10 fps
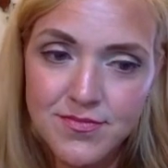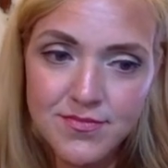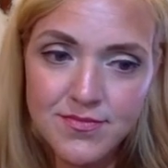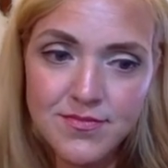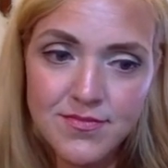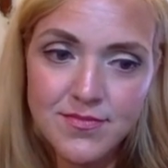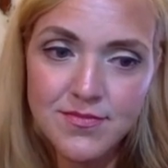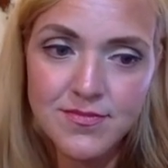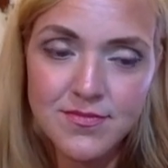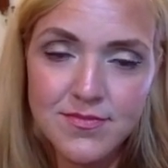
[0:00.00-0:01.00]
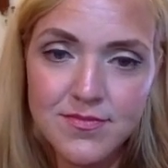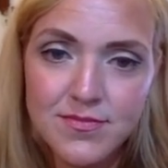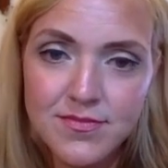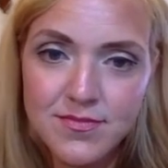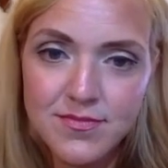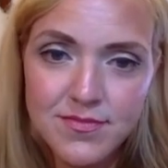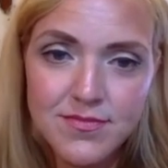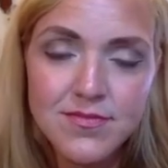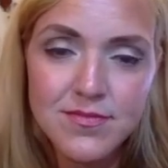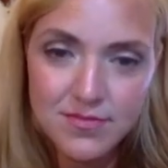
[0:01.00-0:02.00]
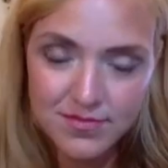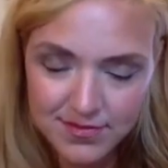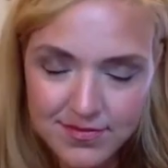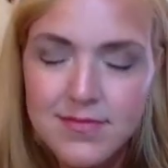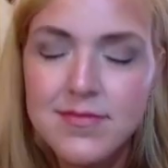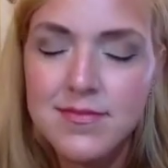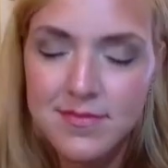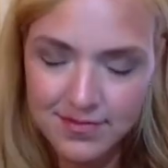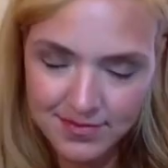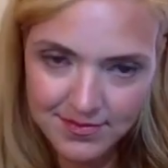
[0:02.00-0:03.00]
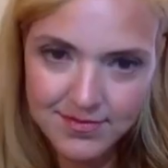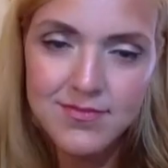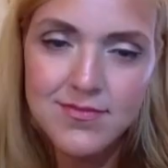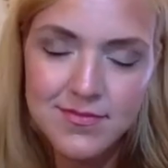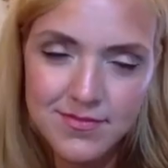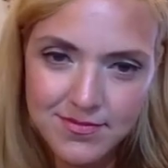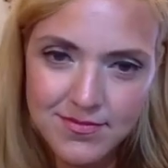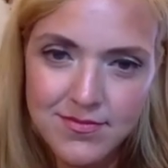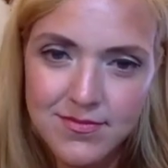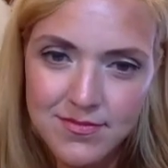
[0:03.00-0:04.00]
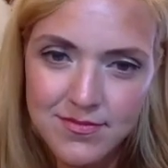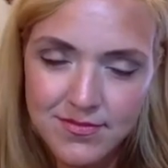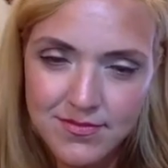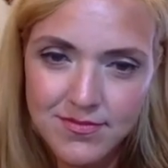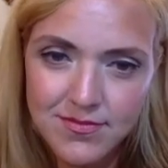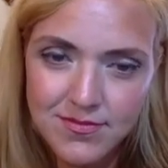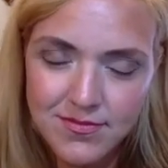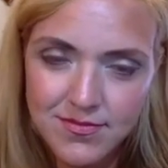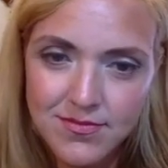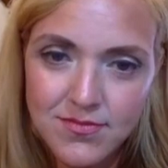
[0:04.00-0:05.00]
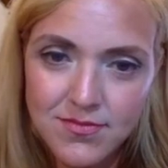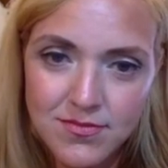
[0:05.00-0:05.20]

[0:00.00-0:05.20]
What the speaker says: (not speaking)